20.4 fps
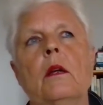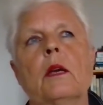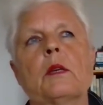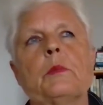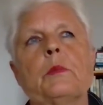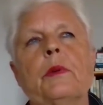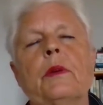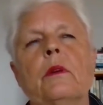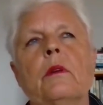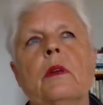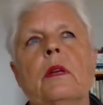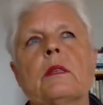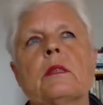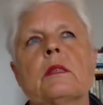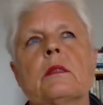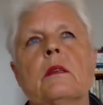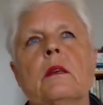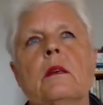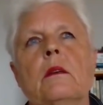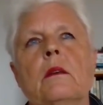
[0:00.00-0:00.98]

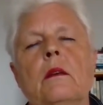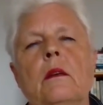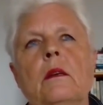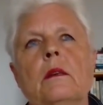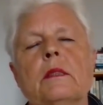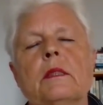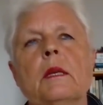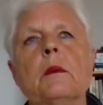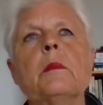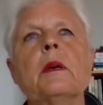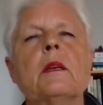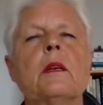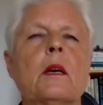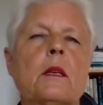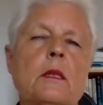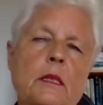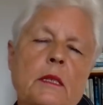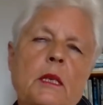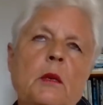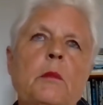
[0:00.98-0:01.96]
experience,
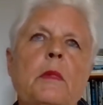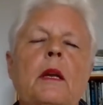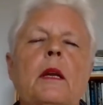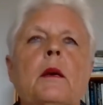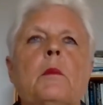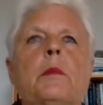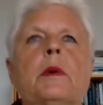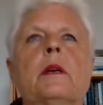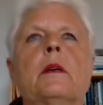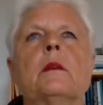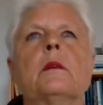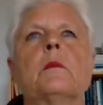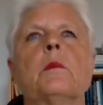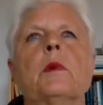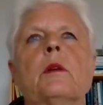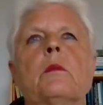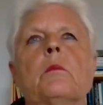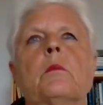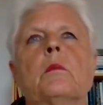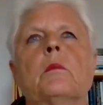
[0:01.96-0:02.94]
not similar,
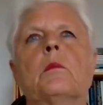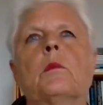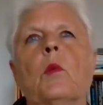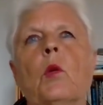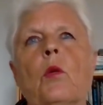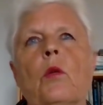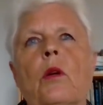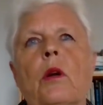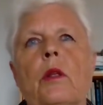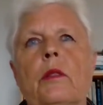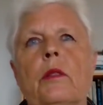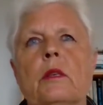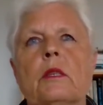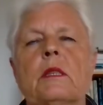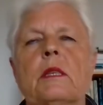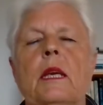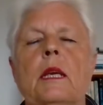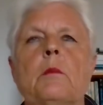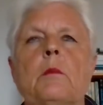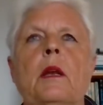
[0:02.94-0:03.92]
but more on the
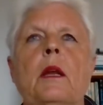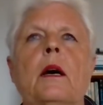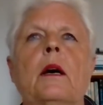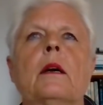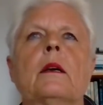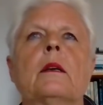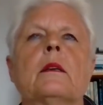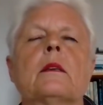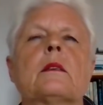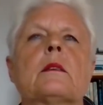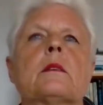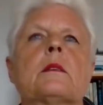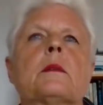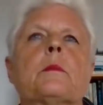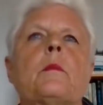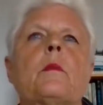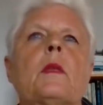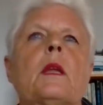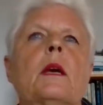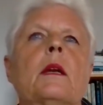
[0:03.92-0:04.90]
same lines.
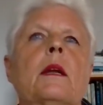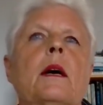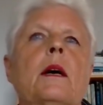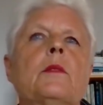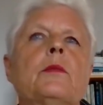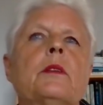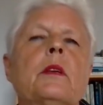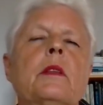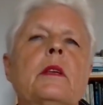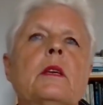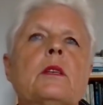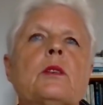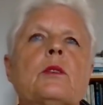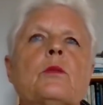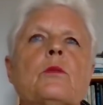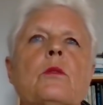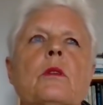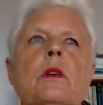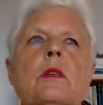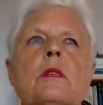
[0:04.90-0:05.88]
And after these
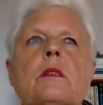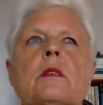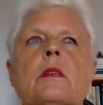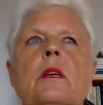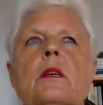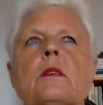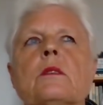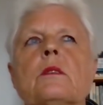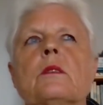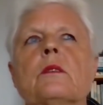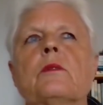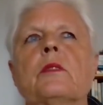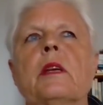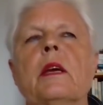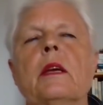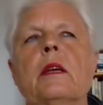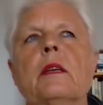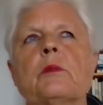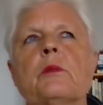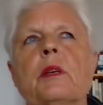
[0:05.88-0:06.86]
2 consecutive
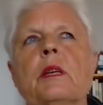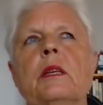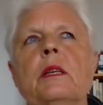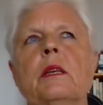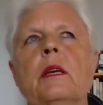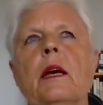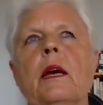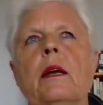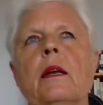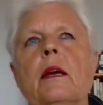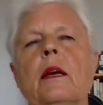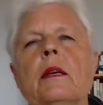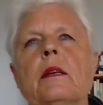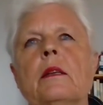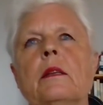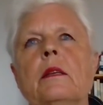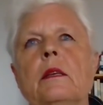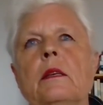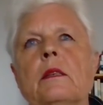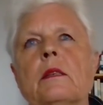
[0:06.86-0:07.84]
days, when he
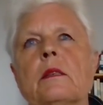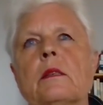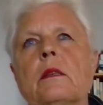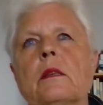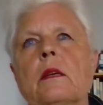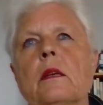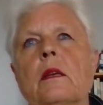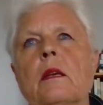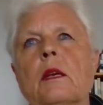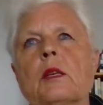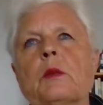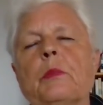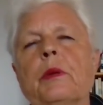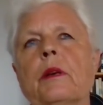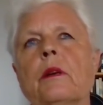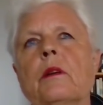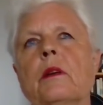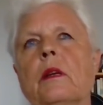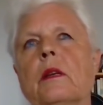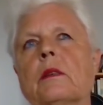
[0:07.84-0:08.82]
had these
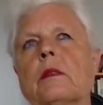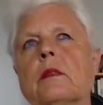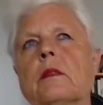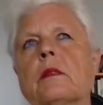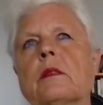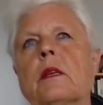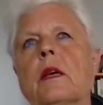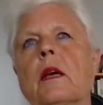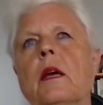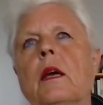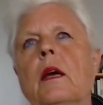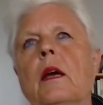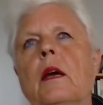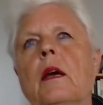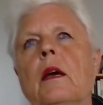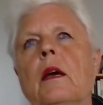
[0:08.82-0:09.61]
experiences,